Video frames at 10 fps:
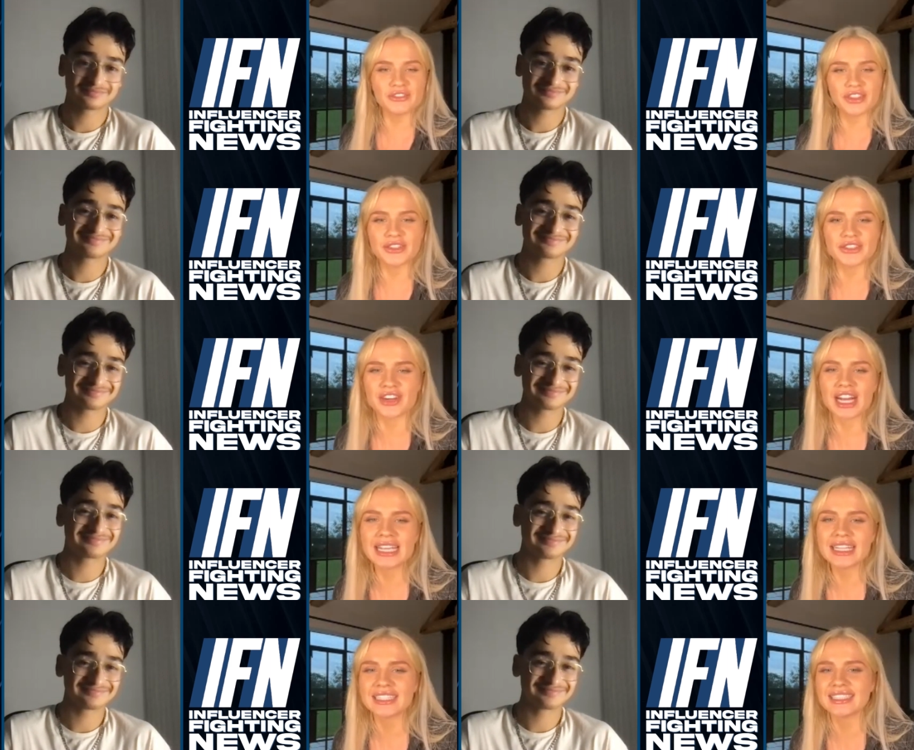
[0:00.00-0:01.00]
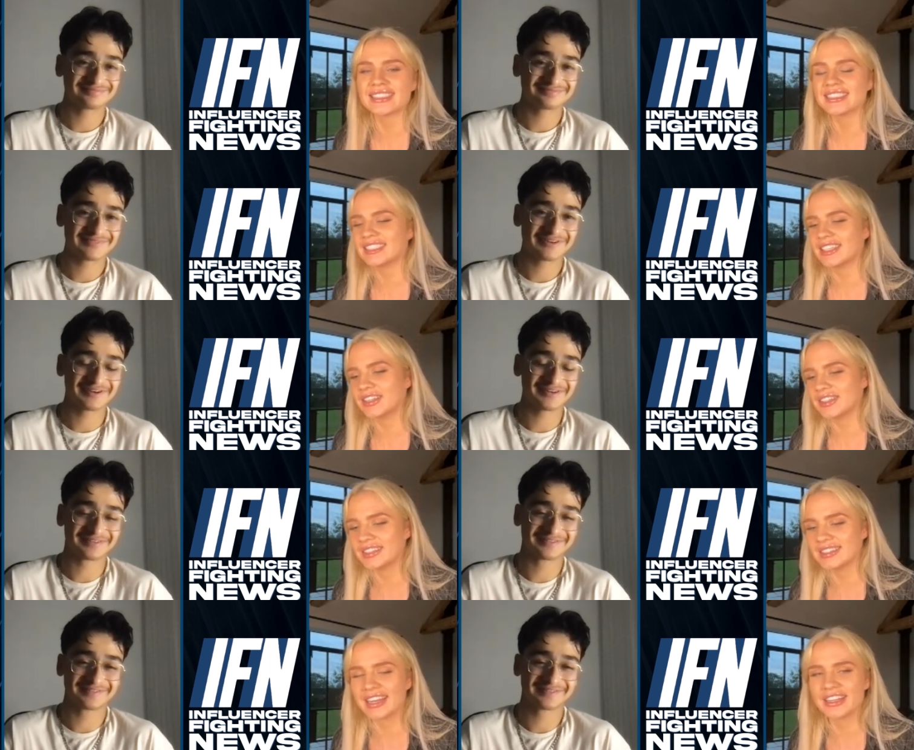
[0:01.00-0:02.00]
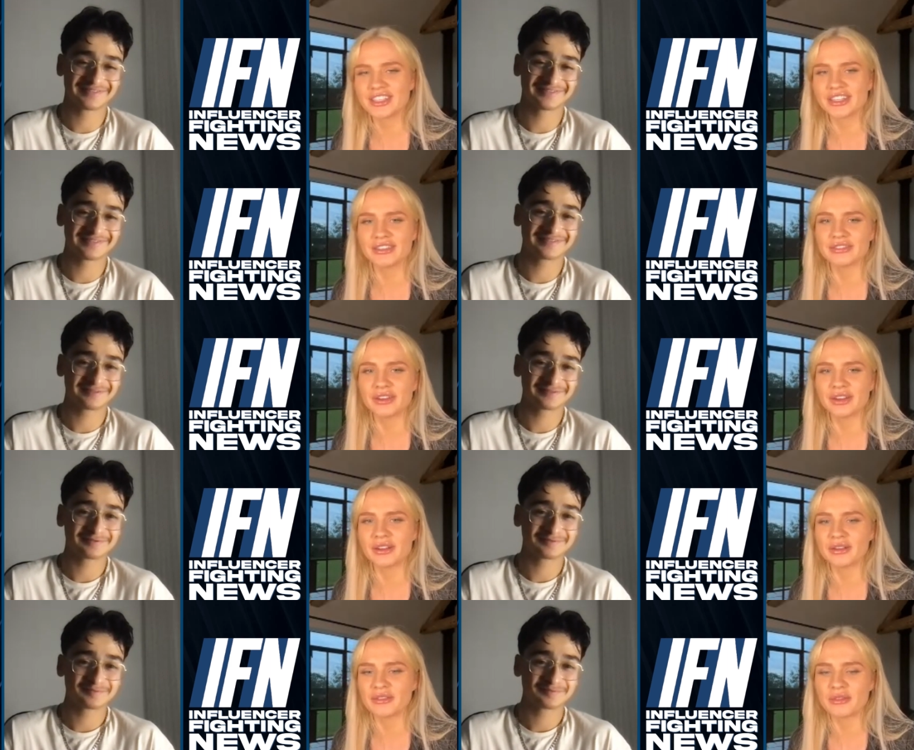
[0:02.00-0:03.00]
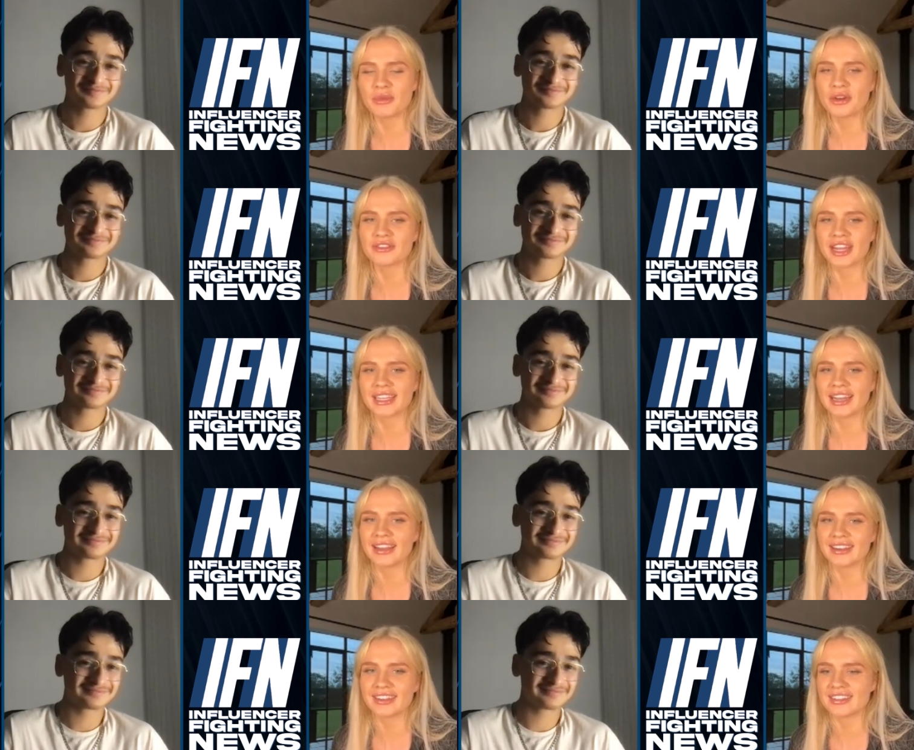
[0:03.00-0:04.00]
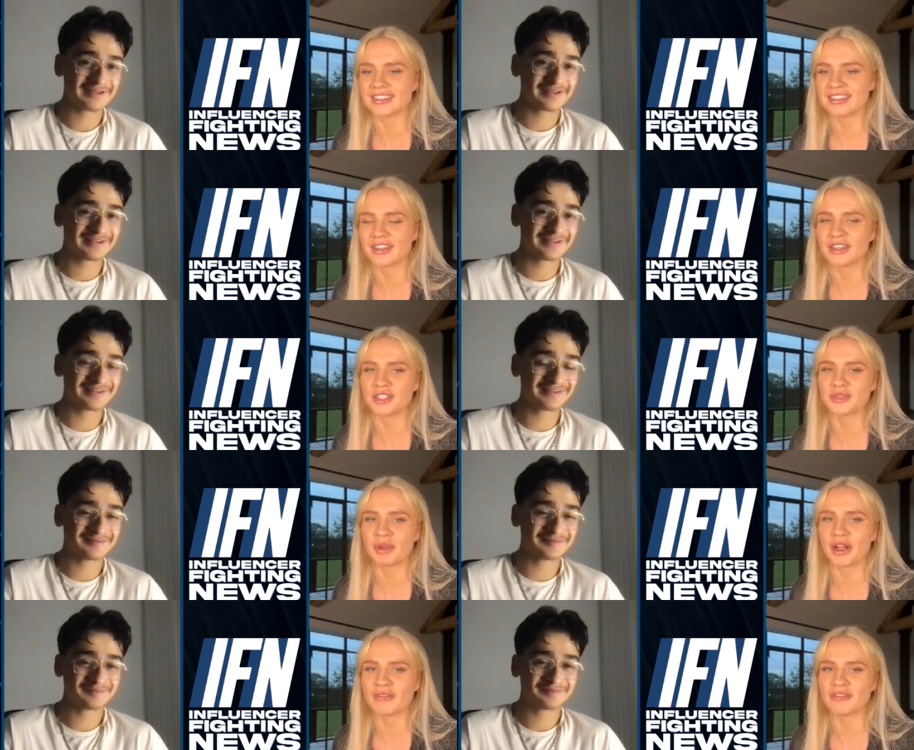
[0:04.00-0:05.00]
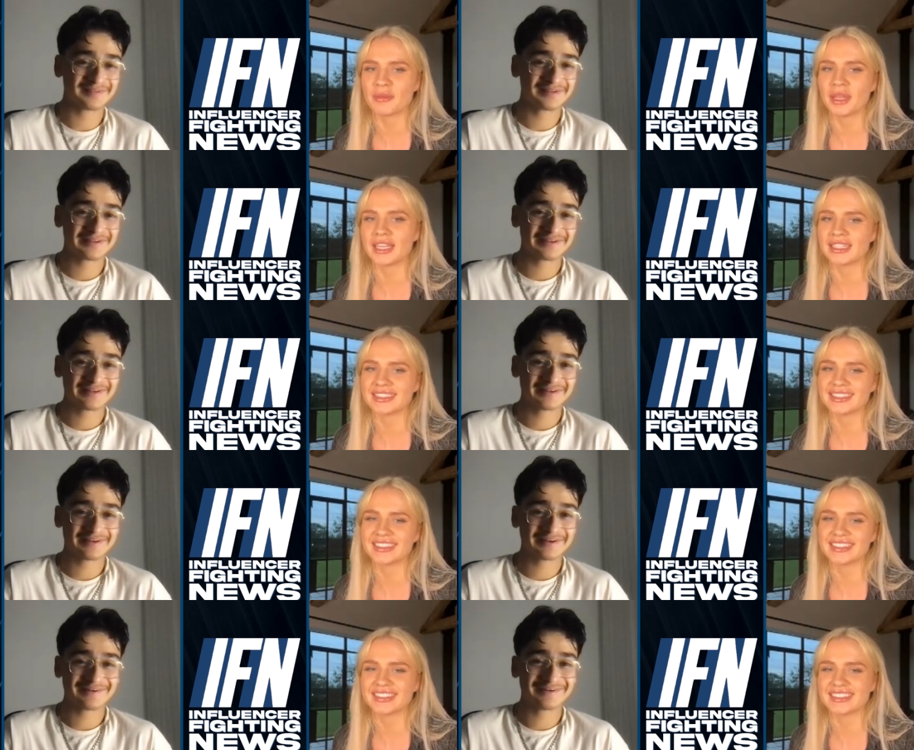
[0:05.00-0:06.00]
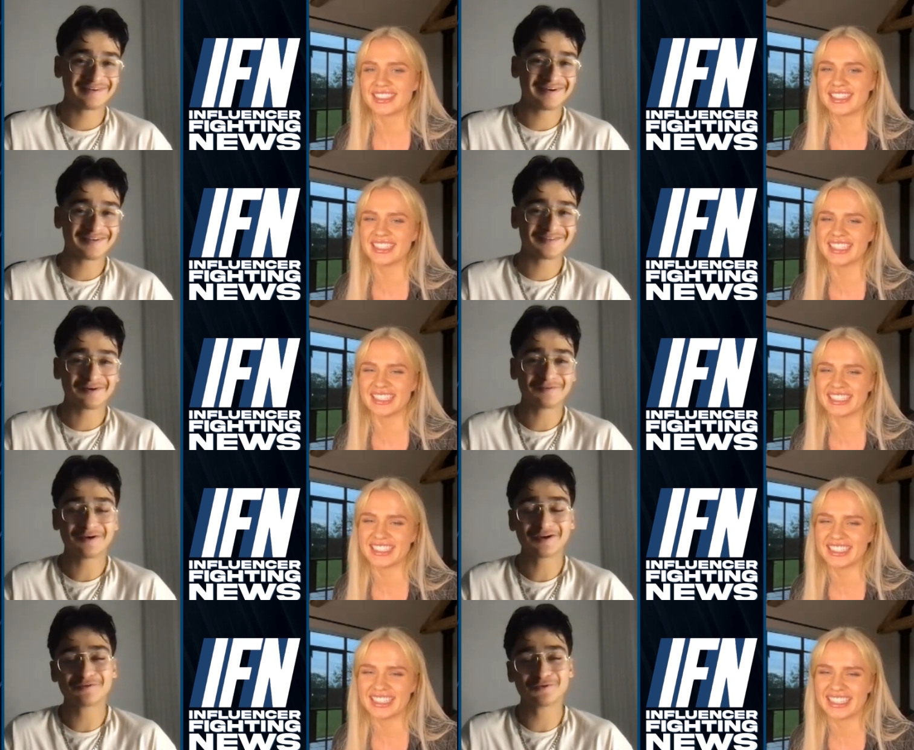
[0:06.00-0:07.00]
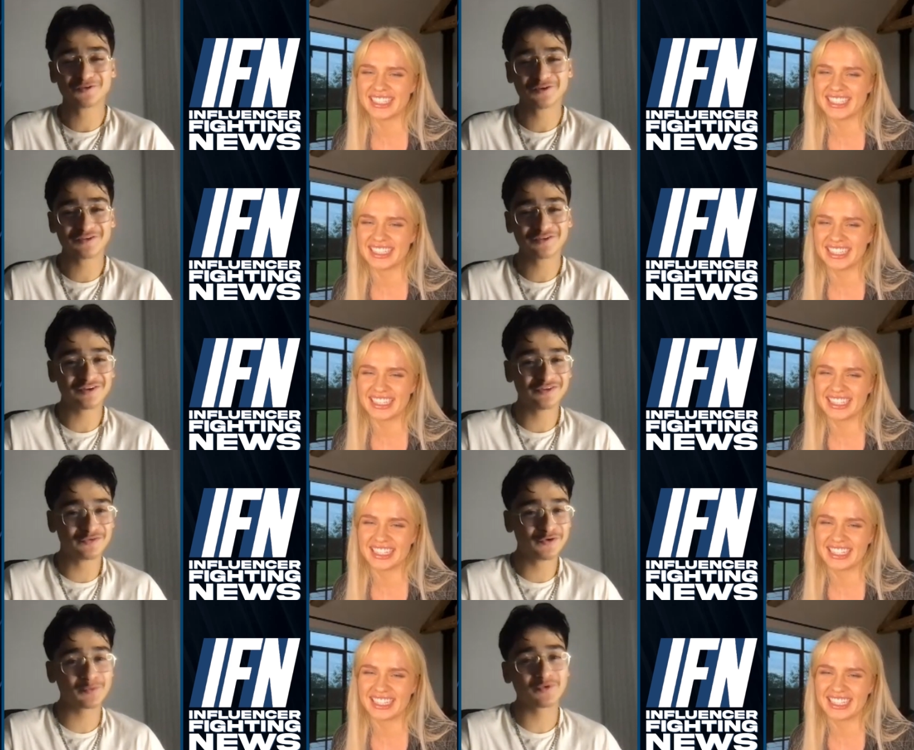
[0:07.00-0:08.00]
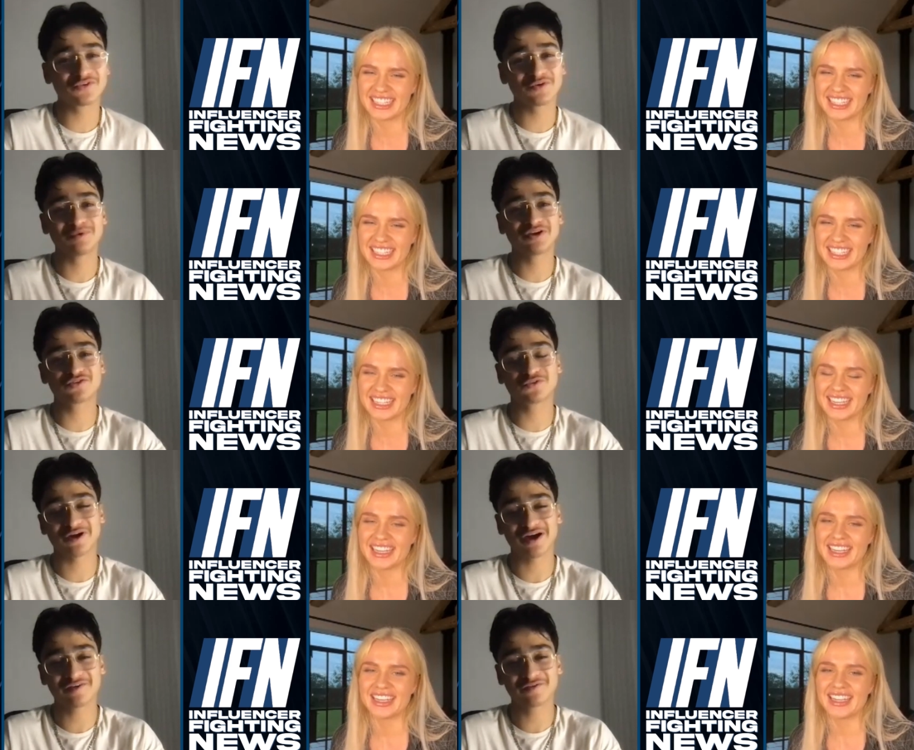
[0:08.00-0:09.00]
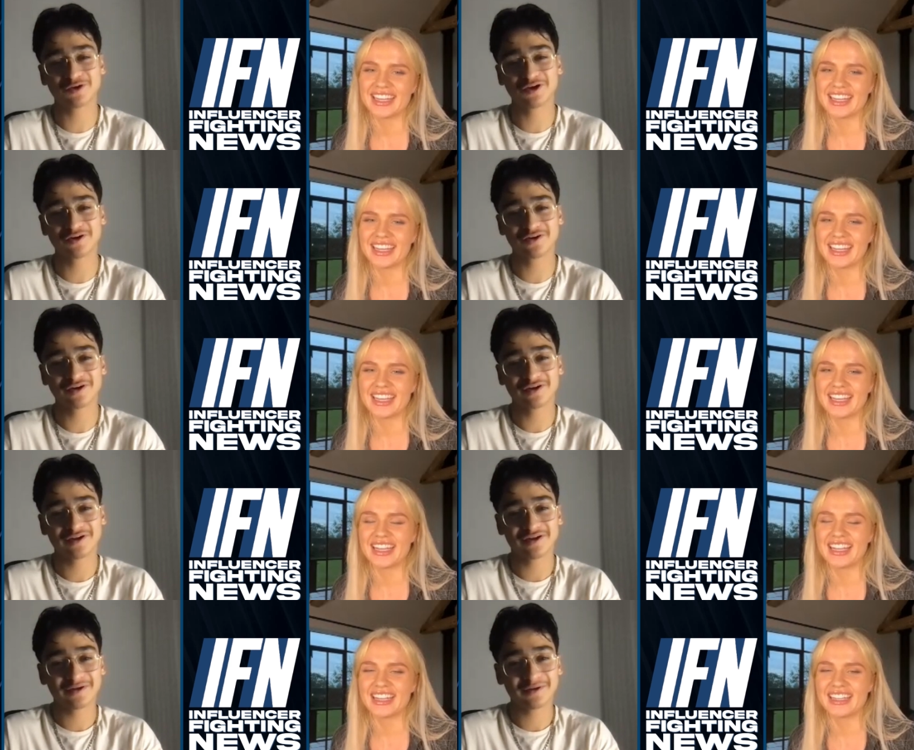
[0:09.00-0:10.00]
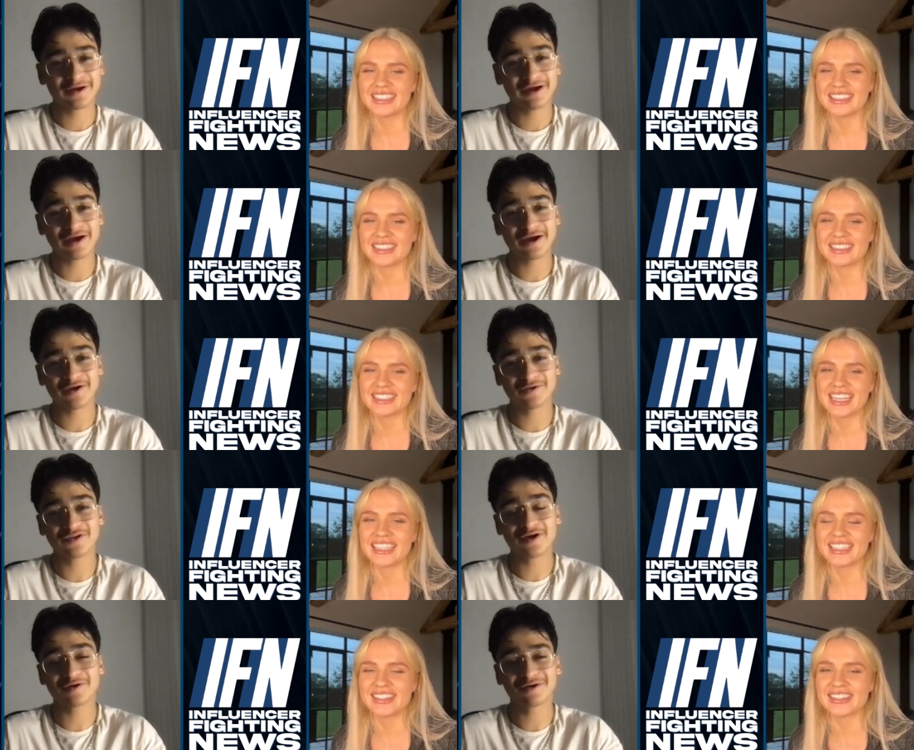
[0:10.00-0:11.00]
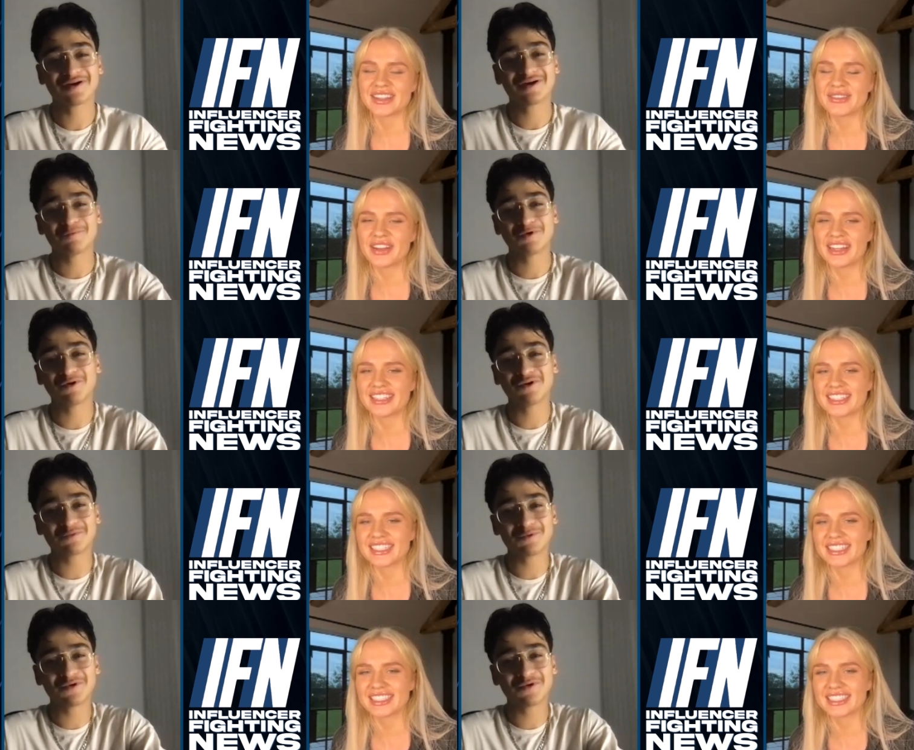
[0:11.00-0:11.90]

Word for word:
Speaker 1: views, right? And you know, stay tuned for for more of Daniella because it's only just begun for me.
Speaker 2: All right. thank you for joining this interview. It was a pleasure to have you here. And thank you. We want, we